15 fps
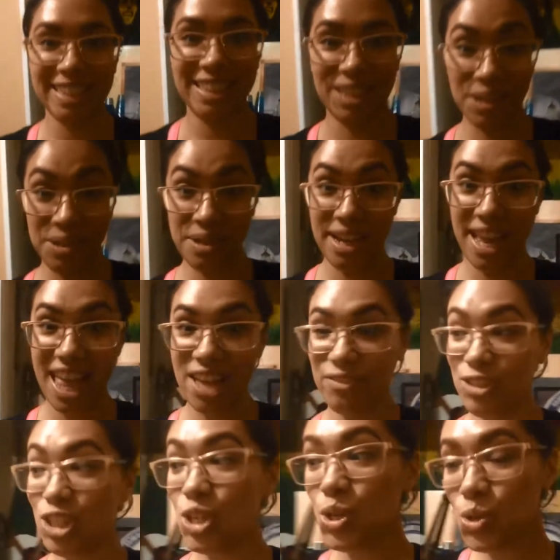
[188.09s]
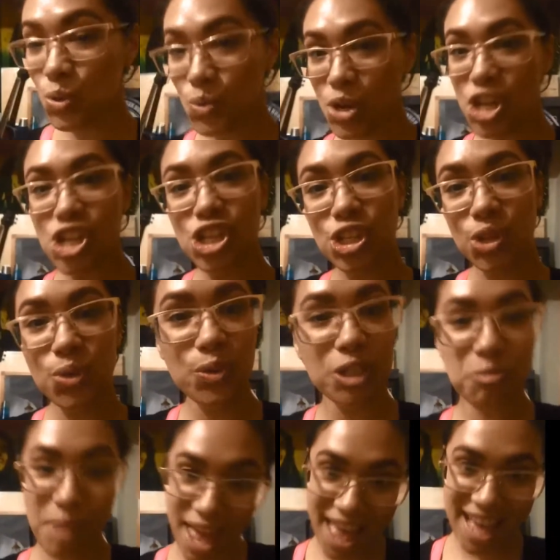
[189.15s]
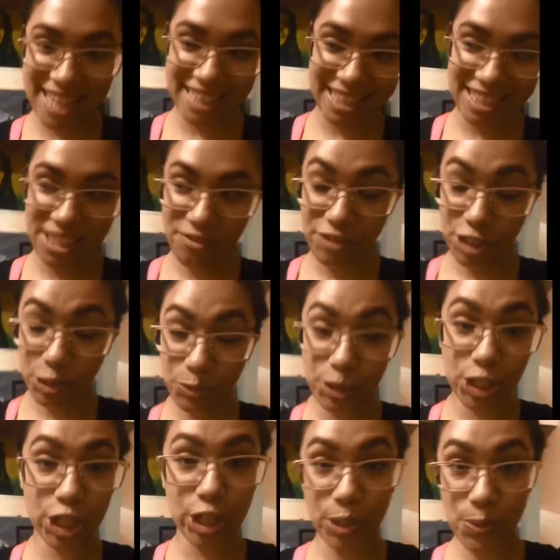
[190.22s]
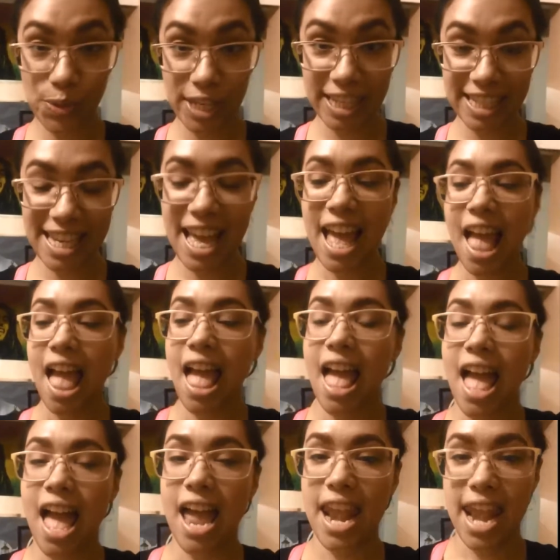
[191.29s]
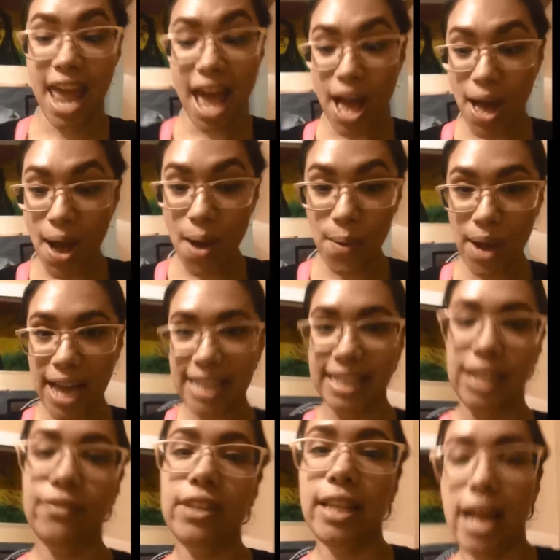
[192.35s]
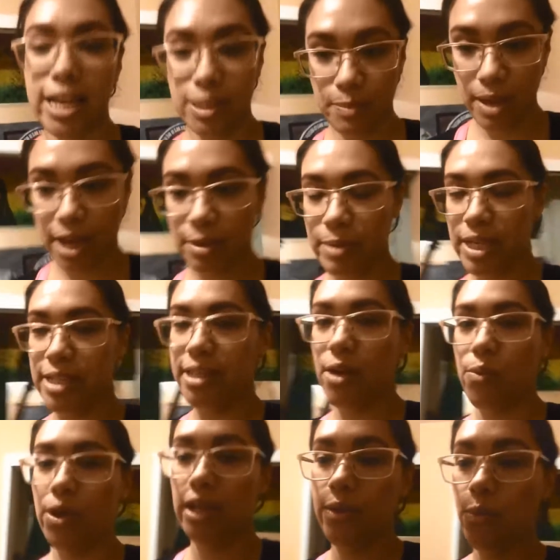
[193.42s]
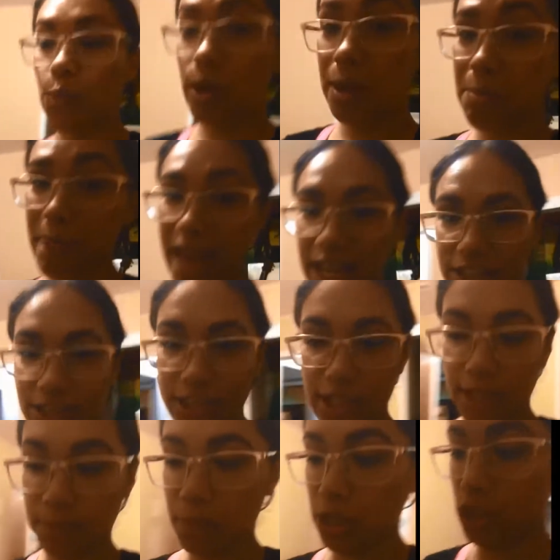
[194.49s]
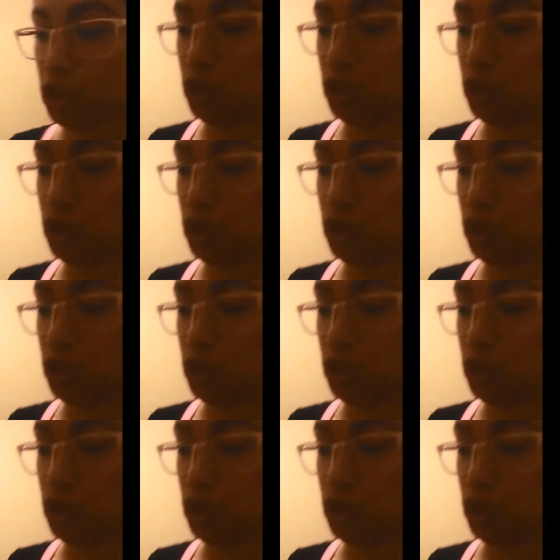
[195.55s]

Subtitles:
So I have 2 huge bags filled with clothing, and now I saved the last bag because I wanted one bag to just be